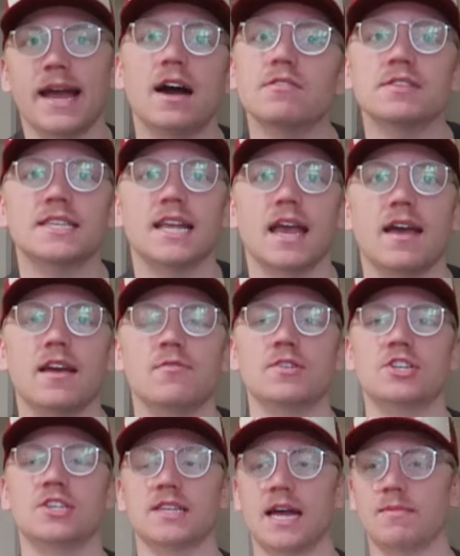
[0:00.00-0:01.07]
house again,
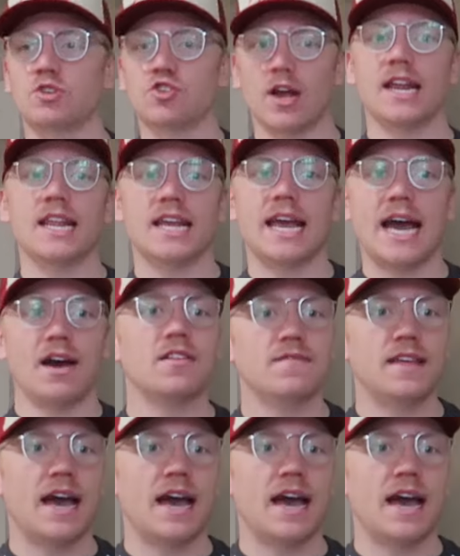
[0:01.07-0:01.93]
which is I'm trying to get out of